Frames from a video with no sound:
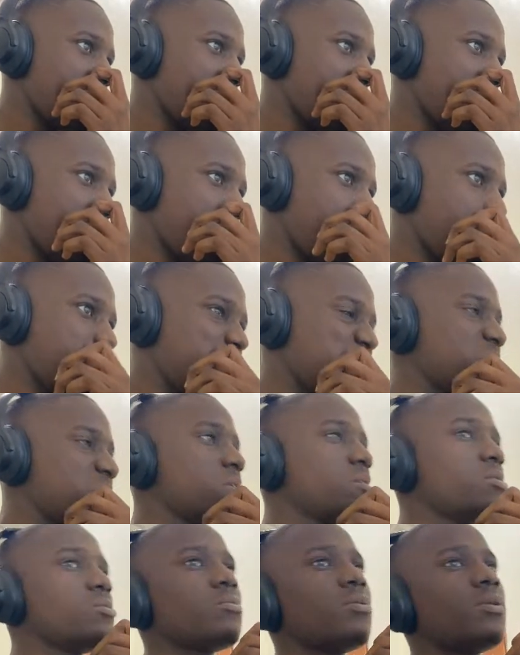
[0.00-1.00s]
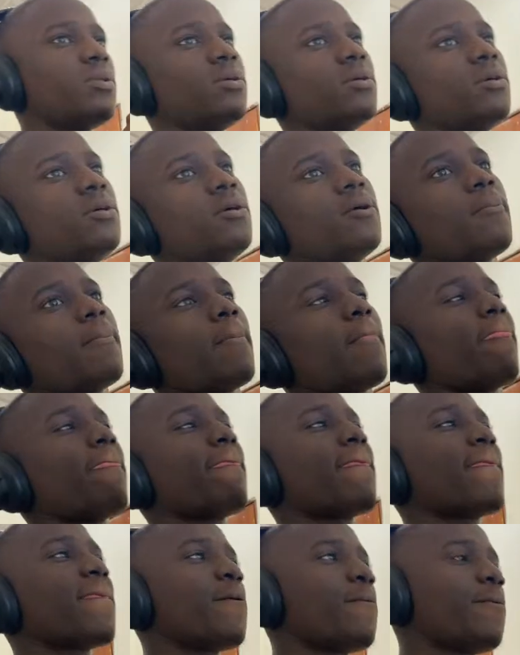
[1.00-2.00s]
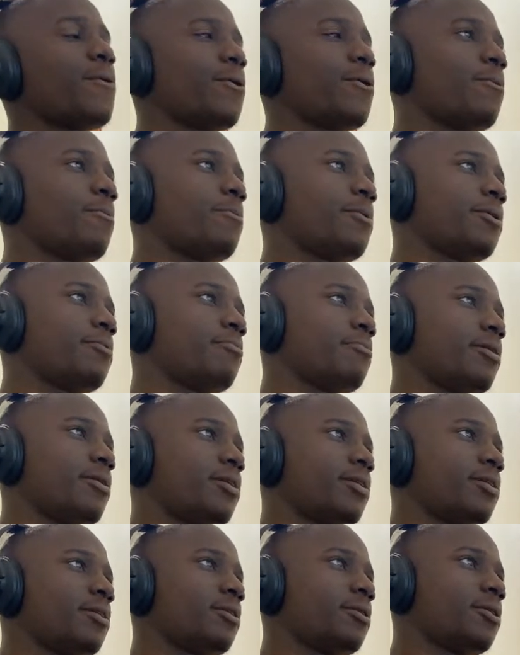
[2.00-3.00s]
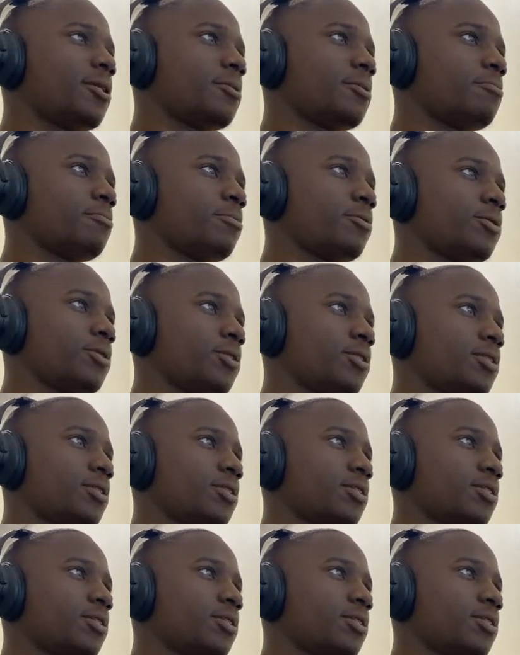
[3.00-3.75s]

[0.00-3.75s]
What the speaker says: Yeah, it's this one. So we opened and pushed